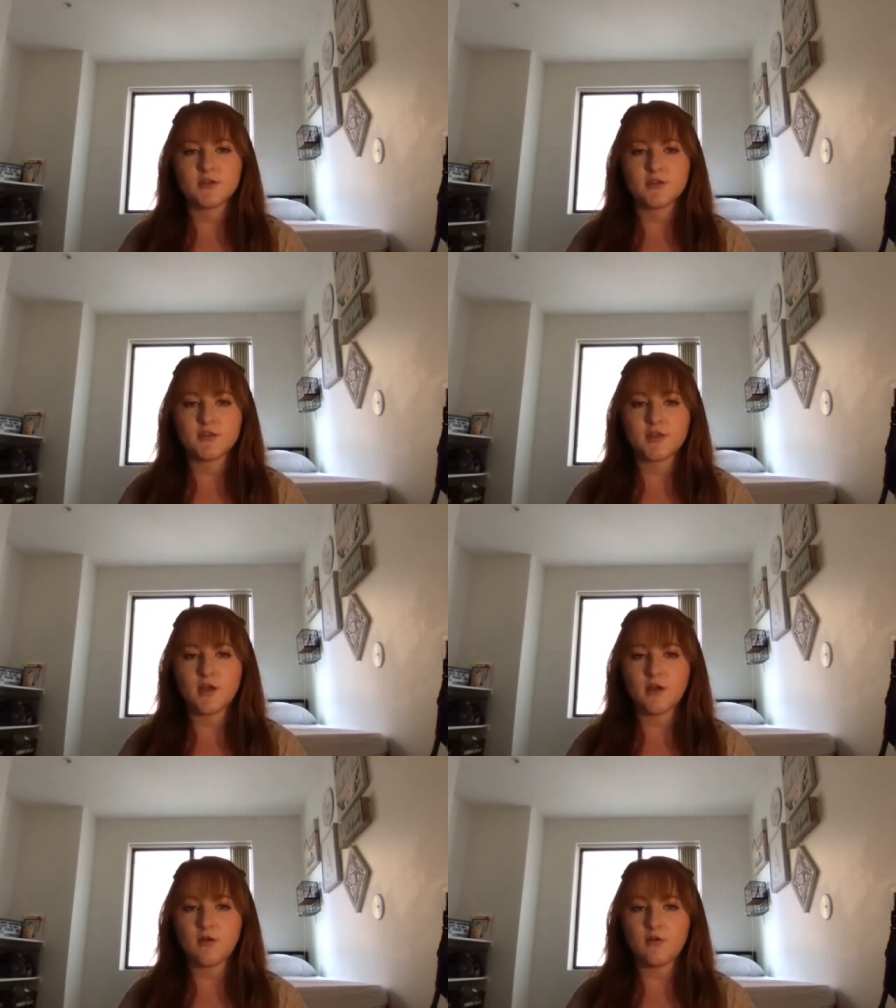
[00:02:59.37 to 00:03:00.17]

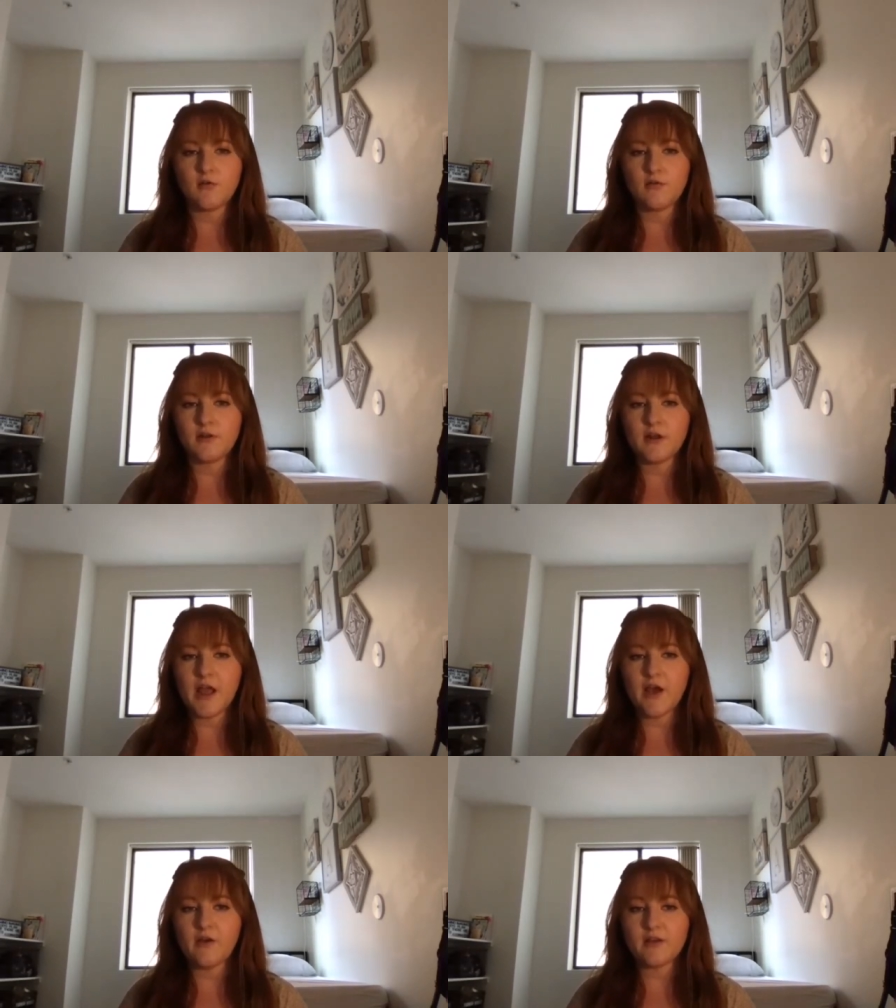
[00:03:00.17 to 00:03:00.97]
So
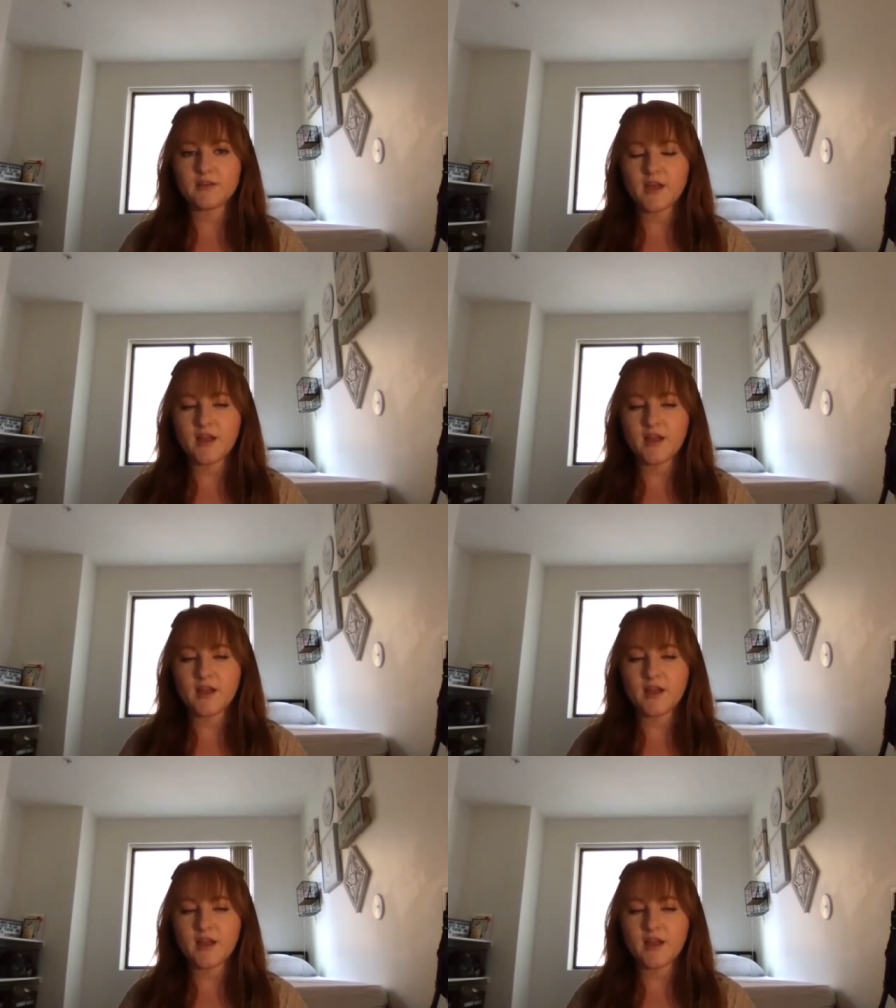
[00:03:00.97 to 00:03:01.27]
now it's kind